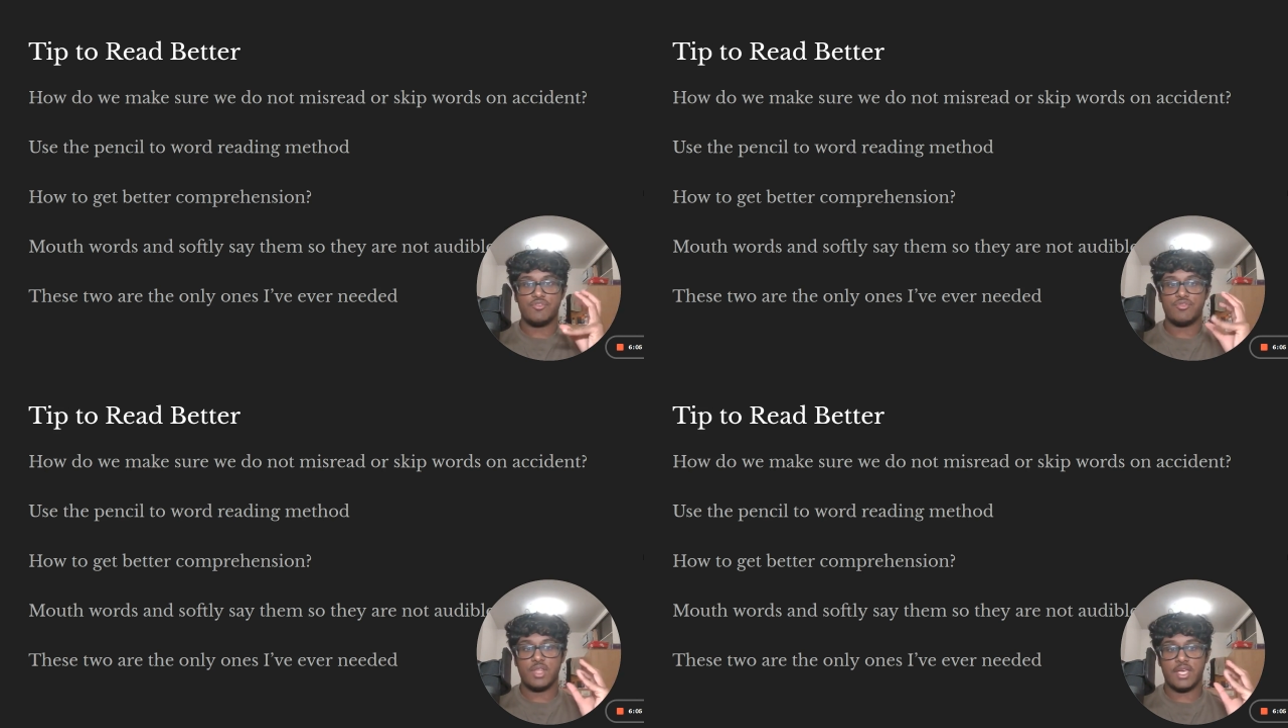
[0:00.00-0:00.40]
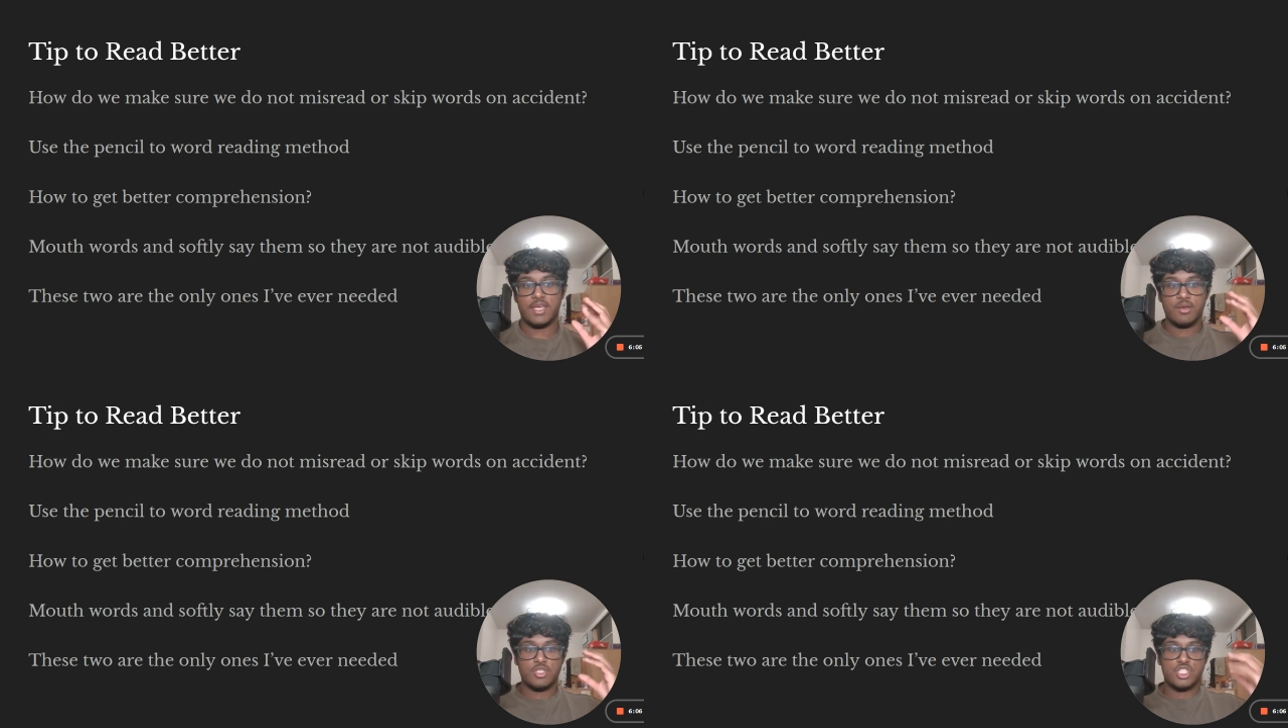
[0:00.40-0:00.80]
like
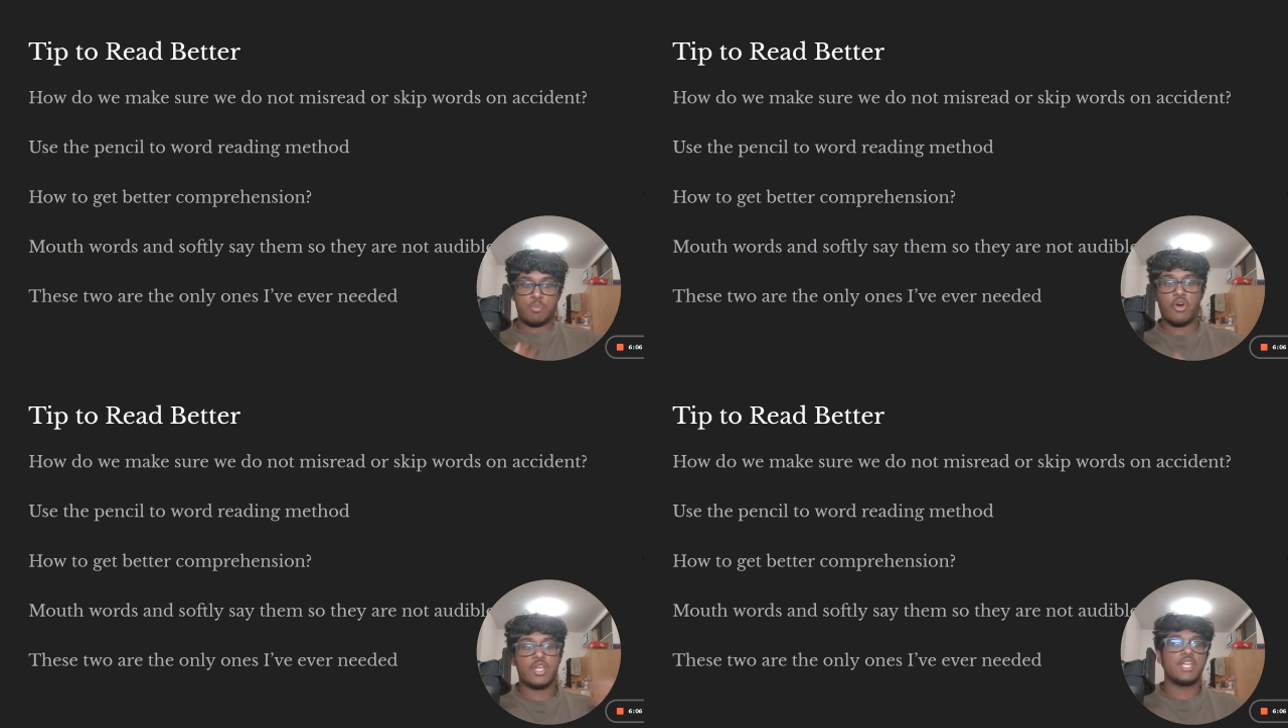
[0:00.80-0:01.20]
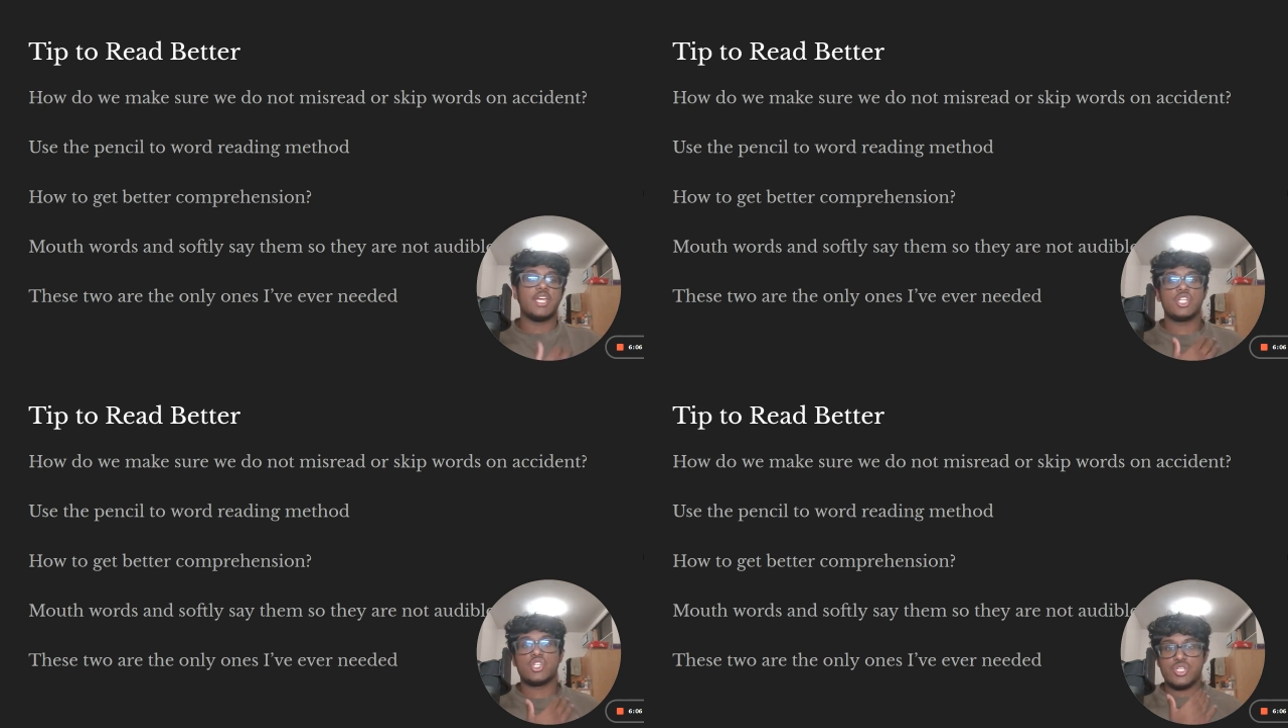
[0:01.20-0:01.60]
spark an
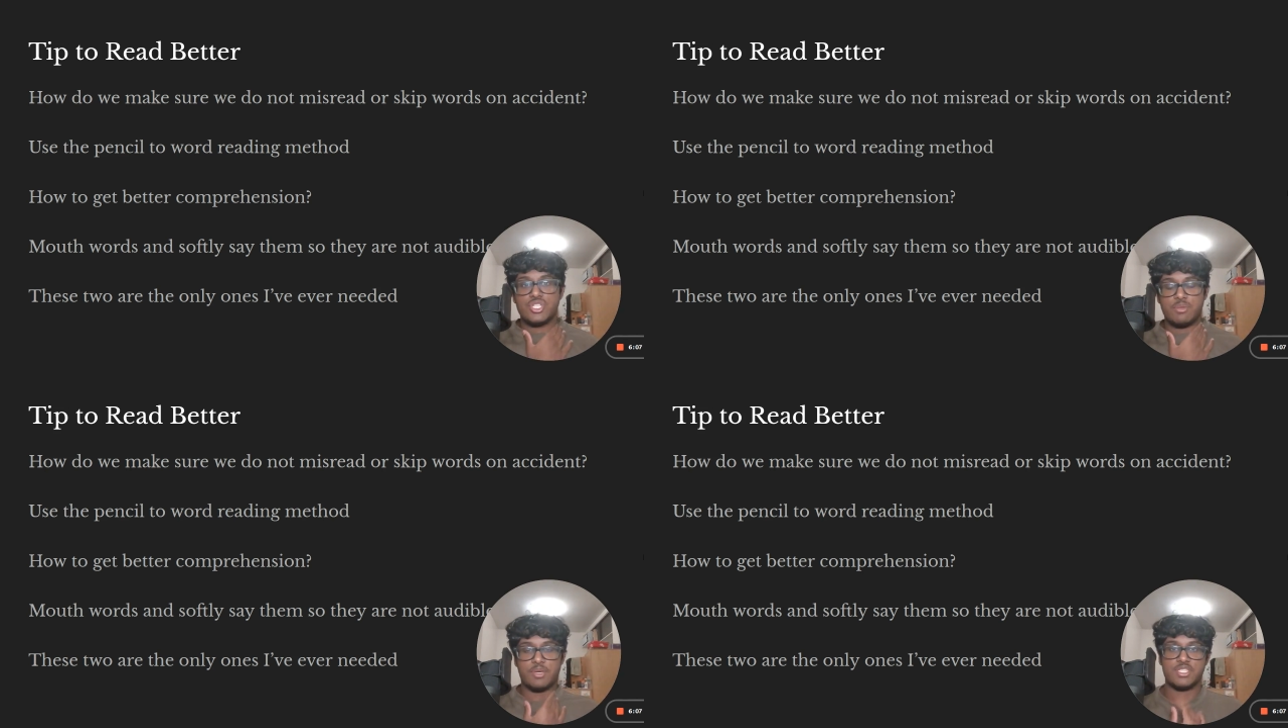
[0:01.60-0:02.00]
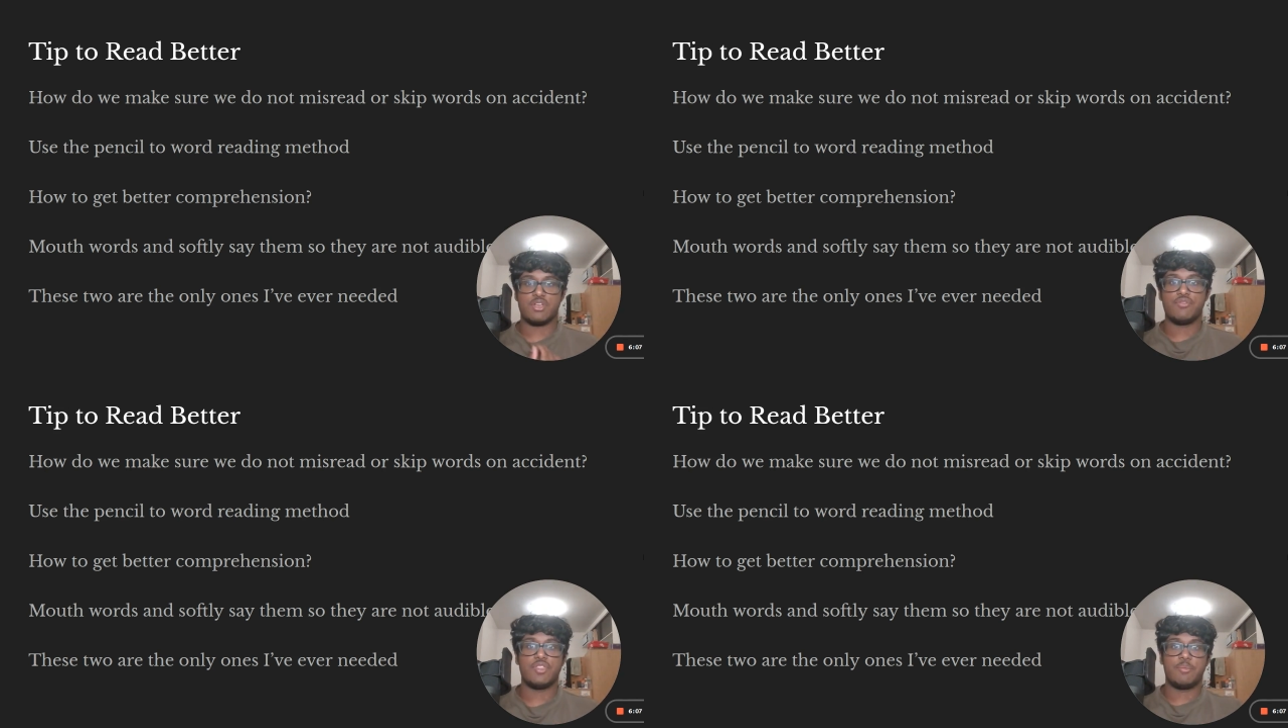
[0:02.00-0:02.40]
interest in
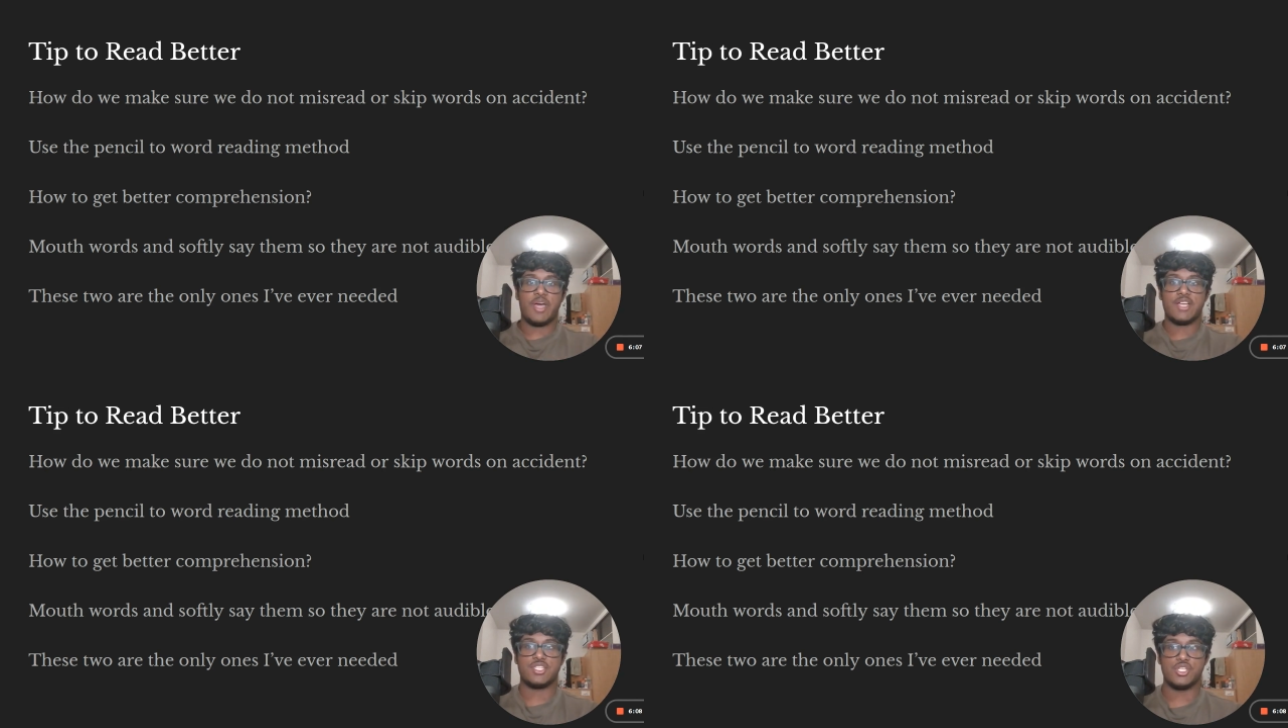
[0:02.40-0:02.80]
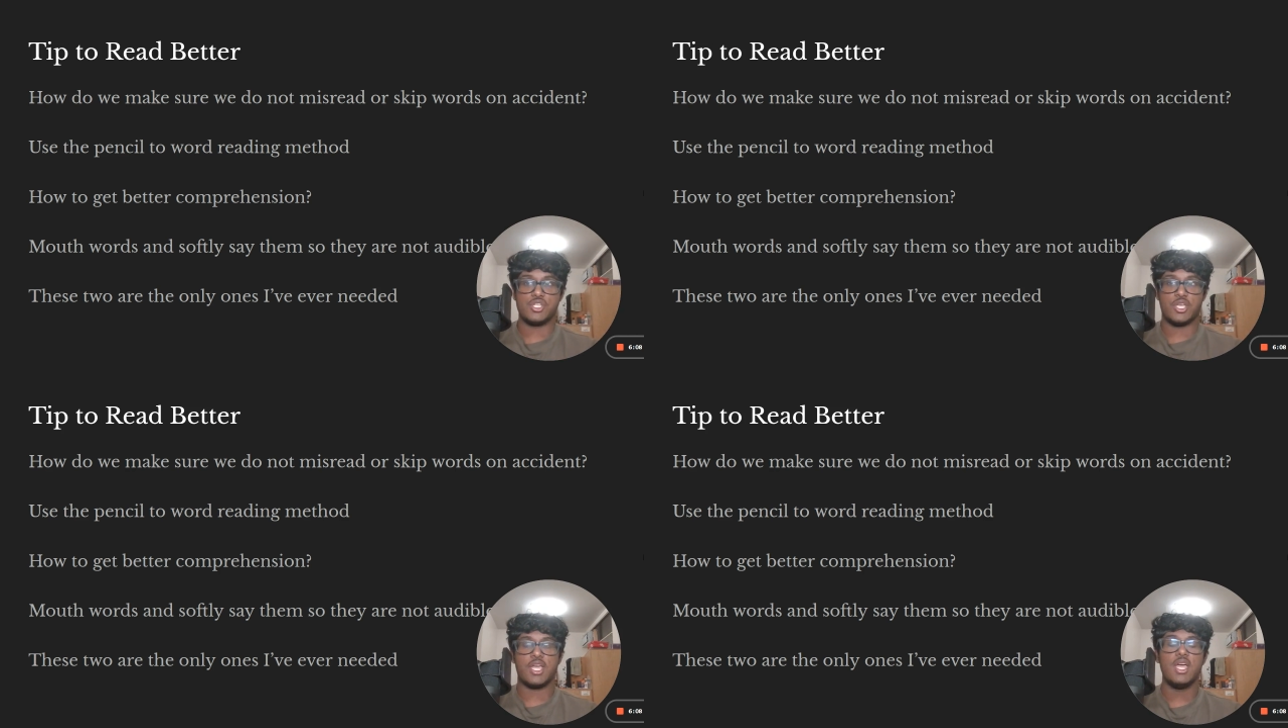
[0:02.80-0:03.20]
myself in the passage,
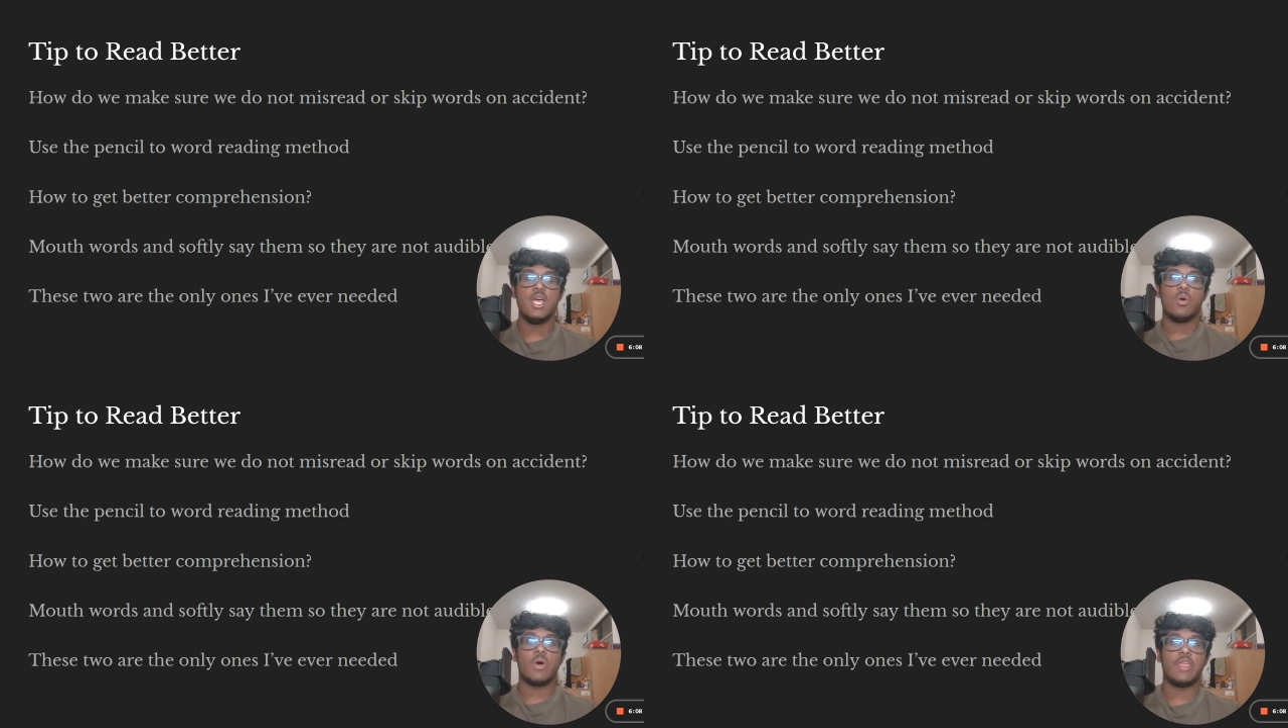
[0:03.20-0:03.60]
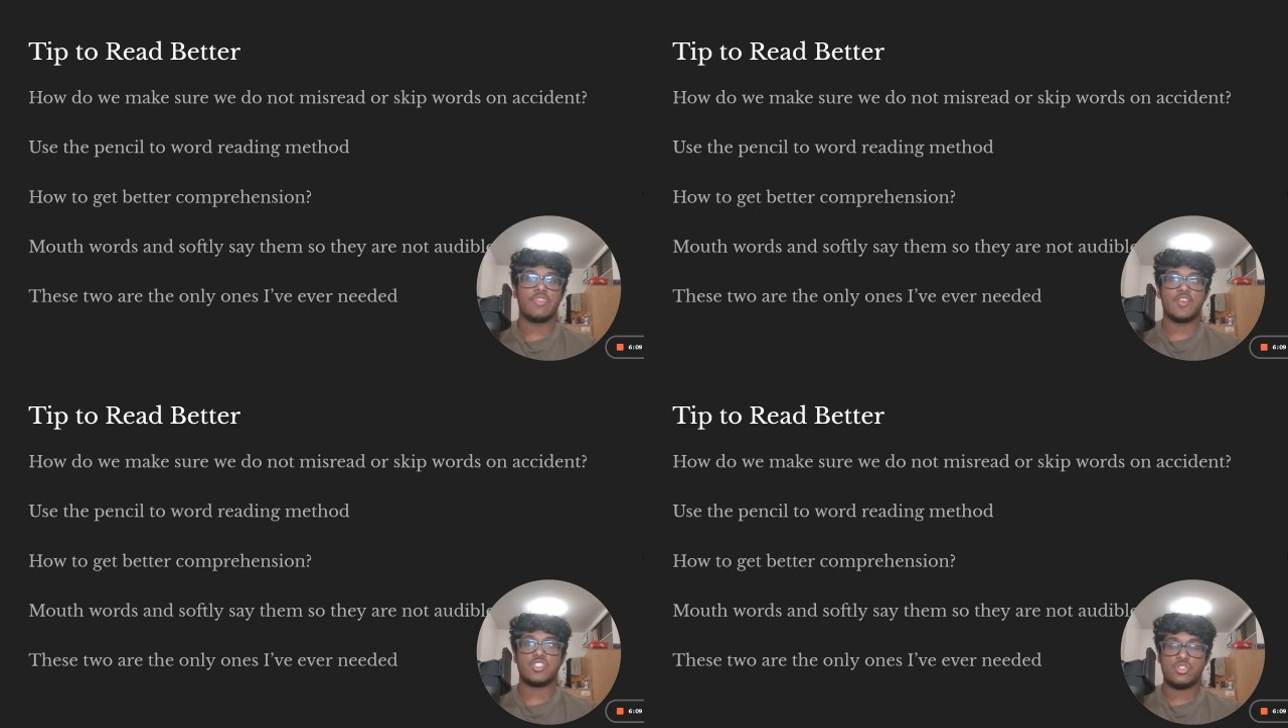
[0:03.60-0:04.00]
like when
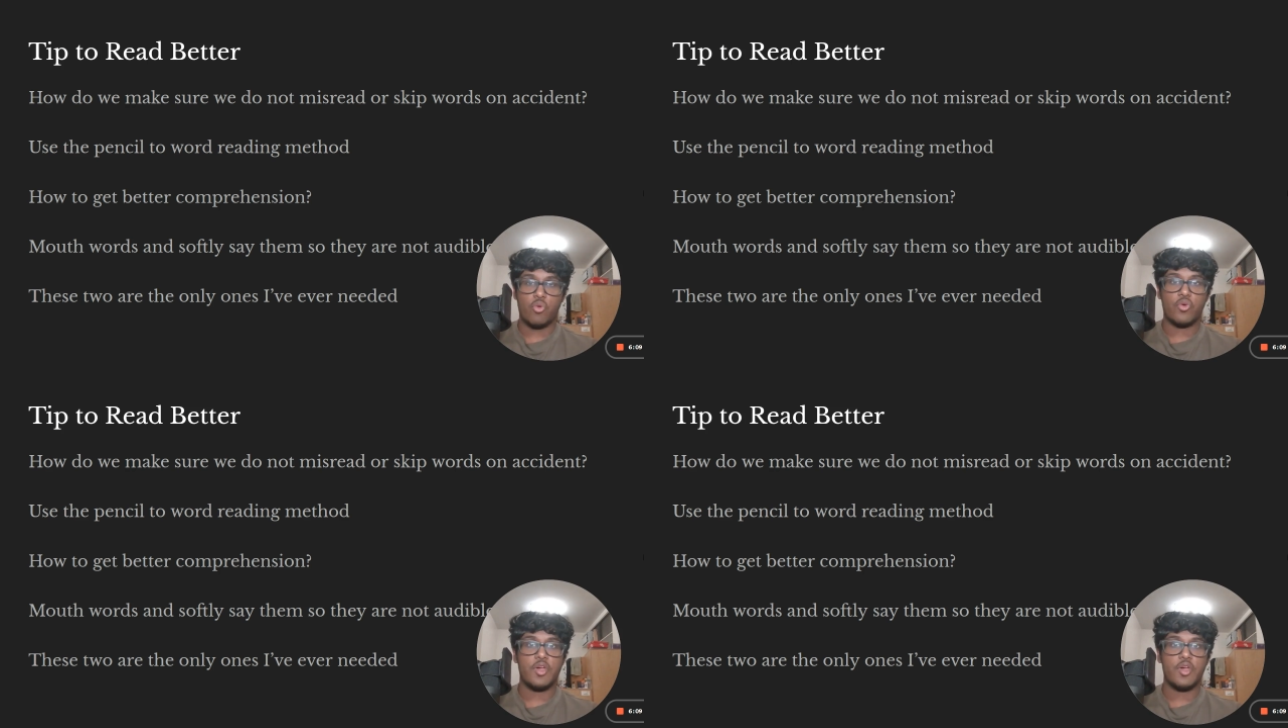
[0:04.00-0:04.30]
the story